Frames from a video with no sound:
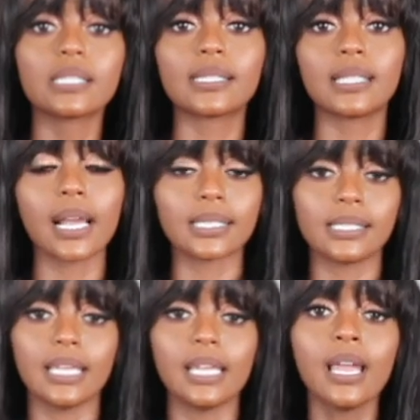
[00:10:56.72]

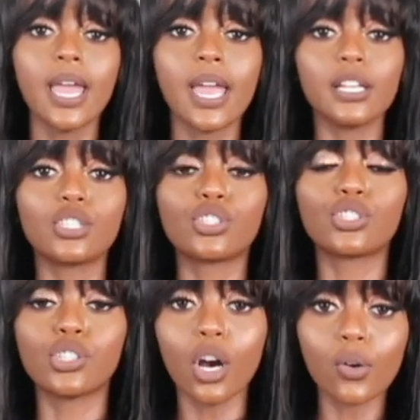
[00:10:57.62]
sexy, it's
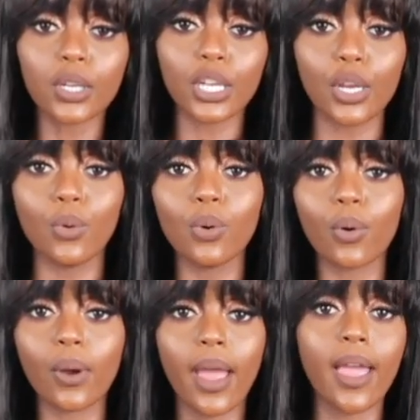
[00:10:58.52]
so cute,
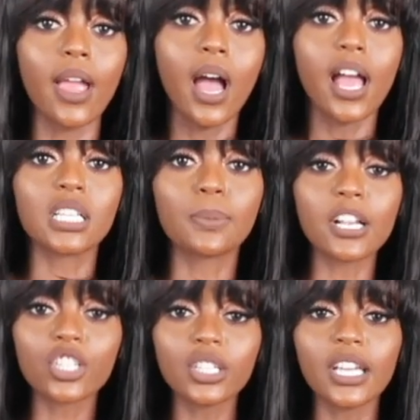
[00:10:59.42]
okay?
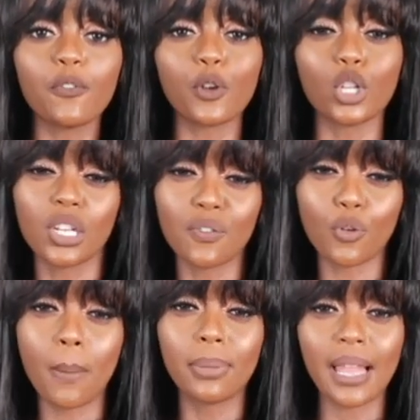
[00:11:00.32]
Especially if you're looking
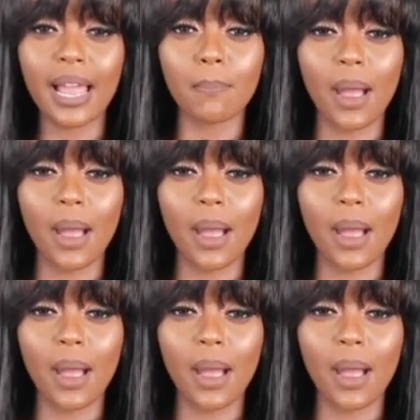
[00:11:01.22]
for a black